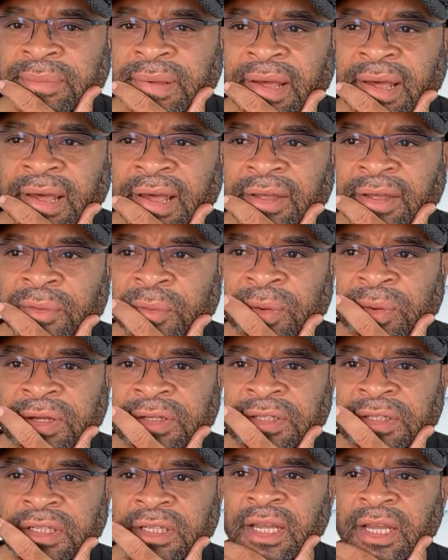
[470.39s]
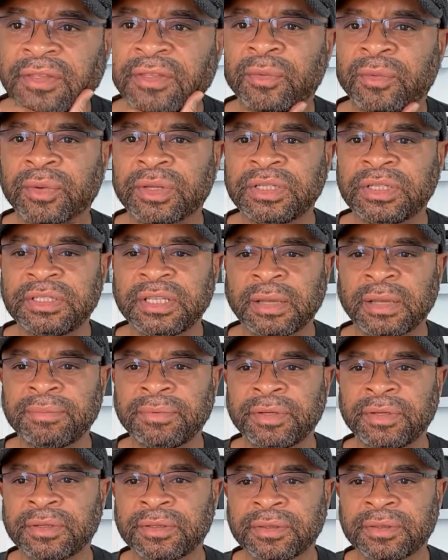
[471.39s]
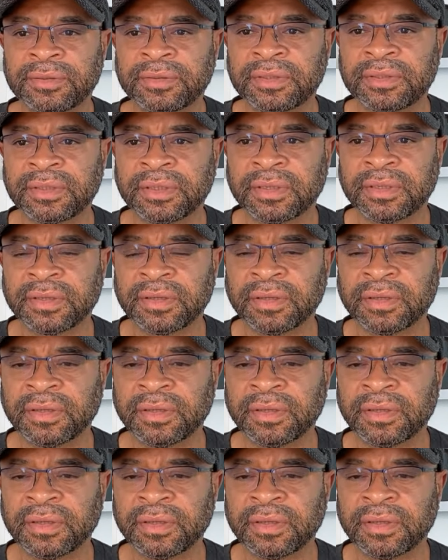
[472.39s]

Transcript: pathway to look at the receptors.